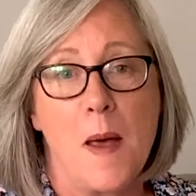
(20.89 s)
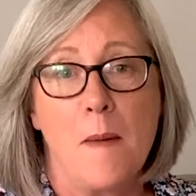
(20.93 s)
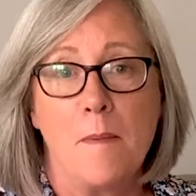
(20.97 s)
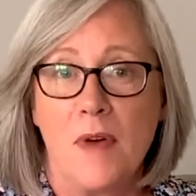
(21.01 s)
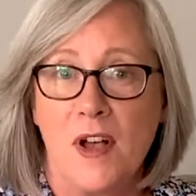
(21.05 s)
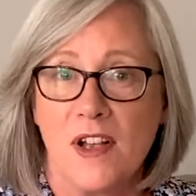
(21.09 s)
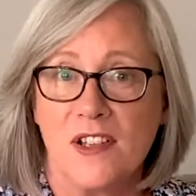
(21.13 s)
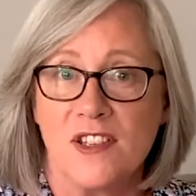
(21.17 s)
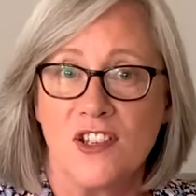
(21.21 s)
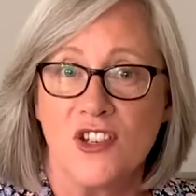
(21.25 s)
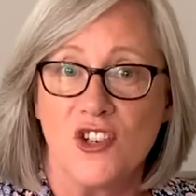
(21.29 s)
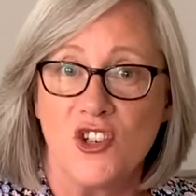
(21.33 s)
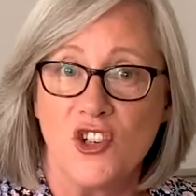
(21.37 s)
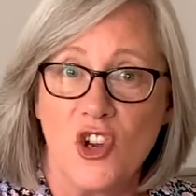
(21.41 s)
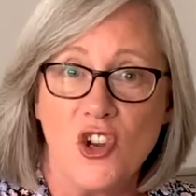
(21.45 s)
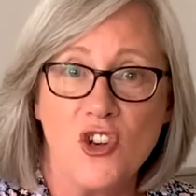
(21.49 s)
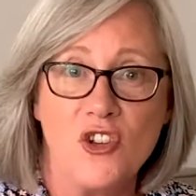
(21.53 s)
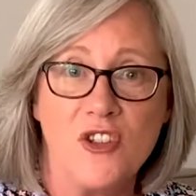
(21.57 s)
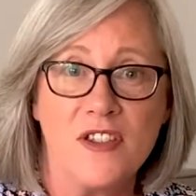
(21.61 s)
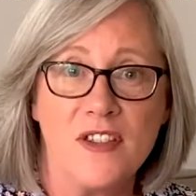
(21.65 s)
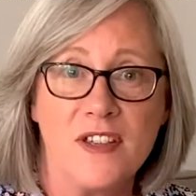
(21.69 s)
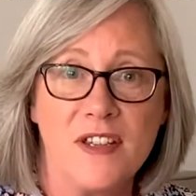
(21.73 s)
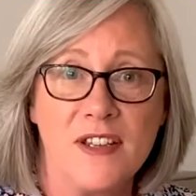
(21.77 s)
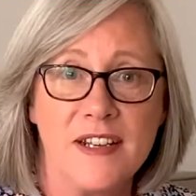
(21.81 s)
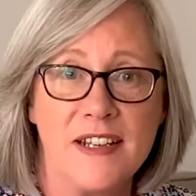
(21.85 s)
Pastor
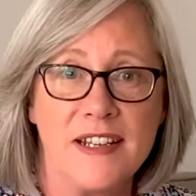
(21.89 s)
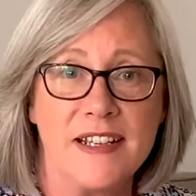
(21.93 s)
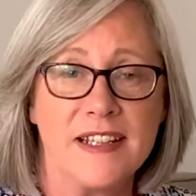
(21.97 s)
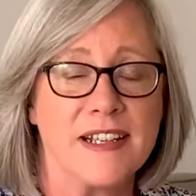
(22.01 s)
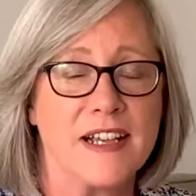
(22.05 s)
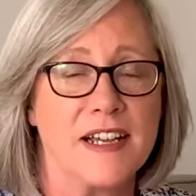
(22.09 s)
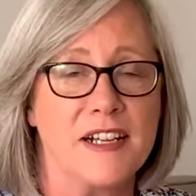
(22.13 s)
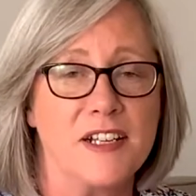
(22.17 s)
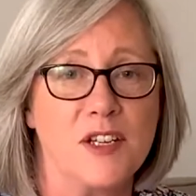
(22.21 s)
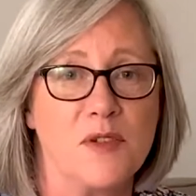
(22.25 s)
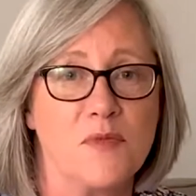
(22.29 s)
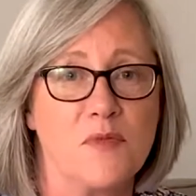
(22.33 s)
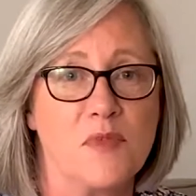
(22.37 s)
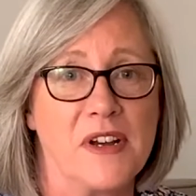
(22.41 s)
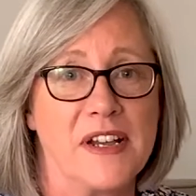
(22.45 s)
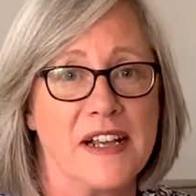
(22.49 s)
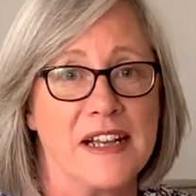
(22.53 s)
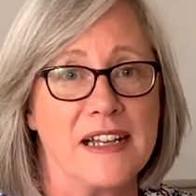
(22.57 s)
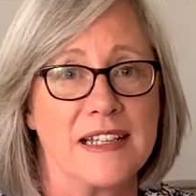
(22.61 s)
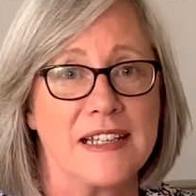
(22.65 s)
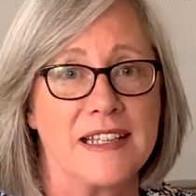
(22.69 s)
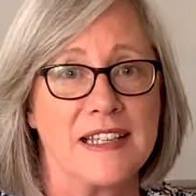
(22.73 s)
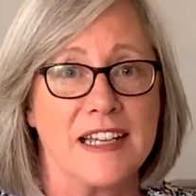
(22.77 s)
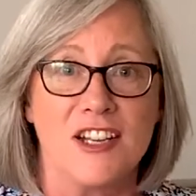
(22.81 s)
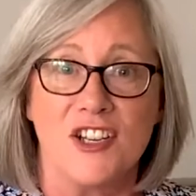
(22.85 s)
Jonathan is going to bring
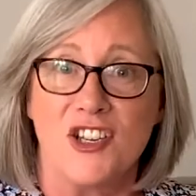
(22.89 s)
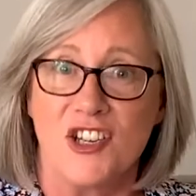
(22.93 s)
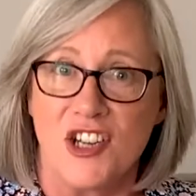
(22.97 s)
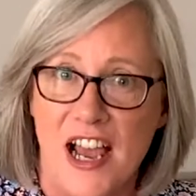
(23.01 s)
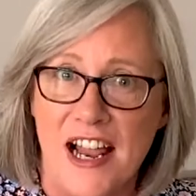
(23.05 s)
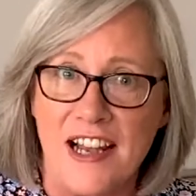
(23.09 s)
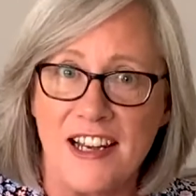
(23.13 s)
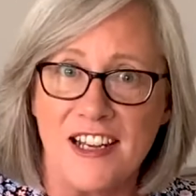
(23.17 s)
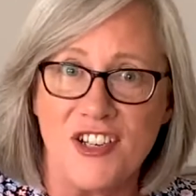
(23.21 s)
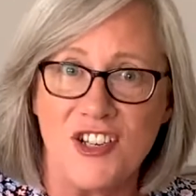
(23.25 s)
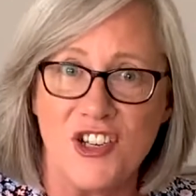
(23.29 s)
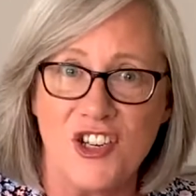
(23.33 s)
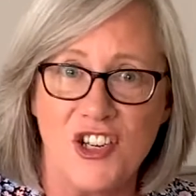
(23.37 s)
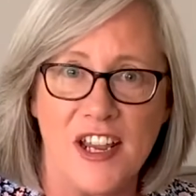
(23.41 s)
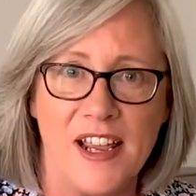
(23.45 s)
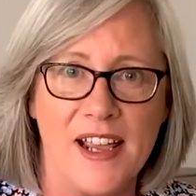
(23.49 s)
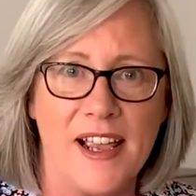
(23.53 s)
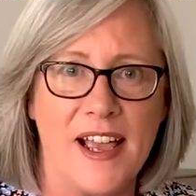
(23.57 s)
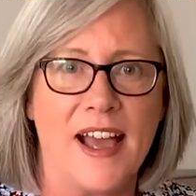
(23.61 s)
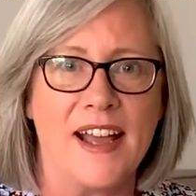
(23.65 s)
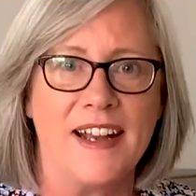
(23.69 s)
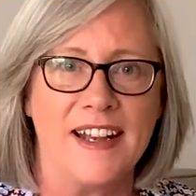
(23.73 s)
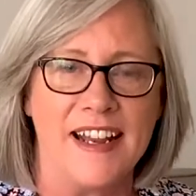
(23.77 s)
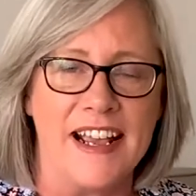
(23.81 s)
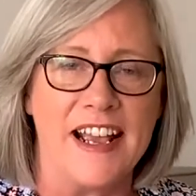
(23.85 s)
us a
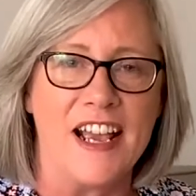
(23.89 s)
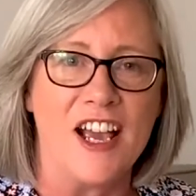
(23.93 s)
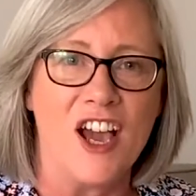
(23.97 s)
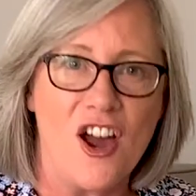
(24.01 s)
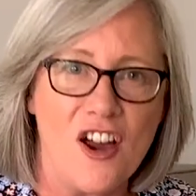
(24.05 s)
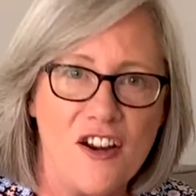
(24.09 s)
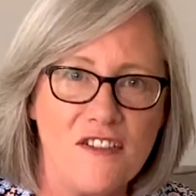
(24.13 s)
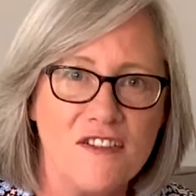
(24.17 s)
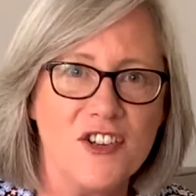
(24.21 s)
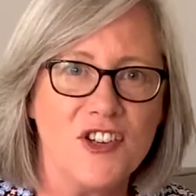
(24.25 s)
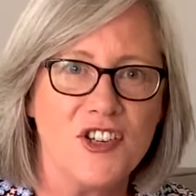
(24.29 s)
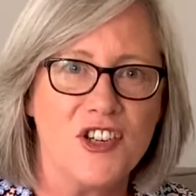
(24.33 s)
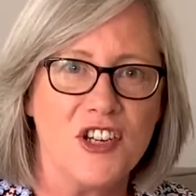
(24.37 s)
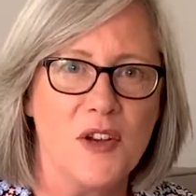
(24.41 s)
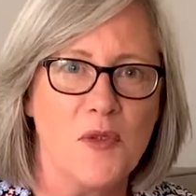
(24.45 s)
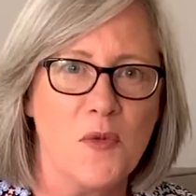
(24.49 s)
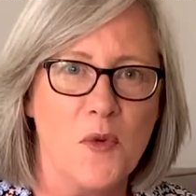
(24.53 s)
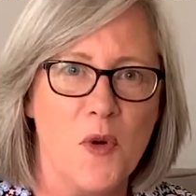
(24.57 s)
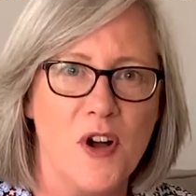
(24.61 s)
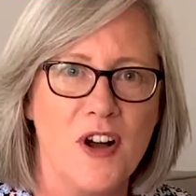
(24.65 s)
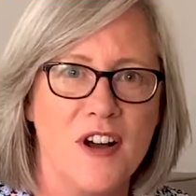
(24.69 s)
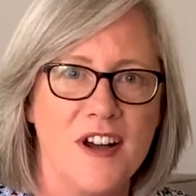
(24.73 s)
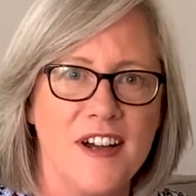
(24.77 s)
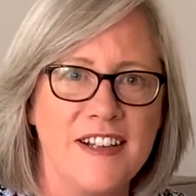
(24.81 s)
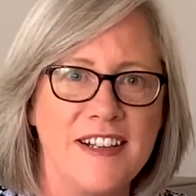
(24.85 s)
challenging and encouraging
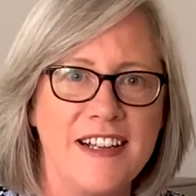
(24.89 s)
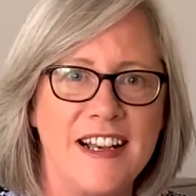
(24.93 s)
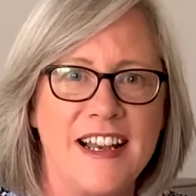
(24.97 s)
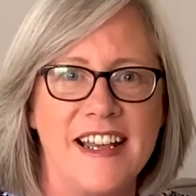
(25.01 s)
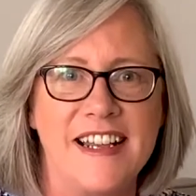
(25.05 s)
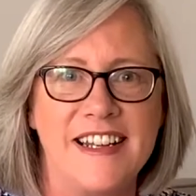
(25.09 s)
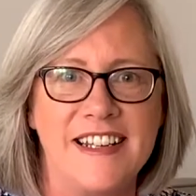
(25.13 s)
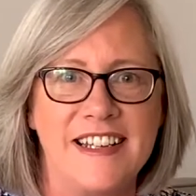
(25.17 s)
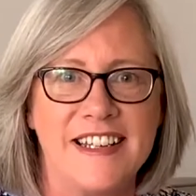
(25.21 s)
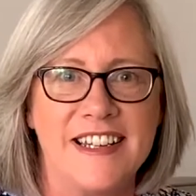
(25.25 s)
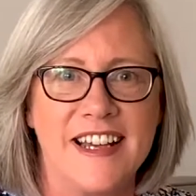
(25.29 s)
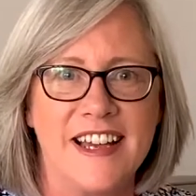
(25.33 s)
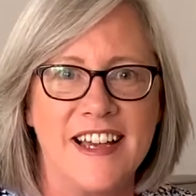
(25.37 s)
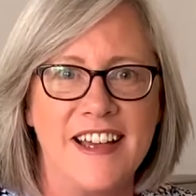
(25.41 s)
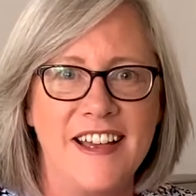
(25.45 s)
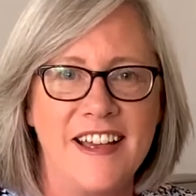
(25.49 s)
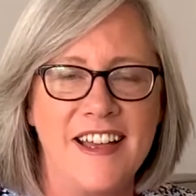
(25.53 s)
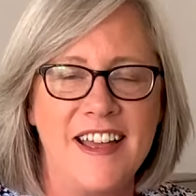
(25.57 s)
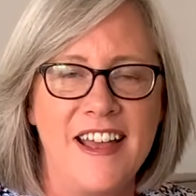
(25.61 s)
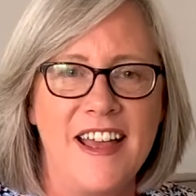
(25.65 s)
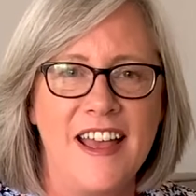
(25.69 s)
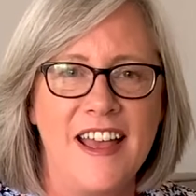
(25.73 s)
word later,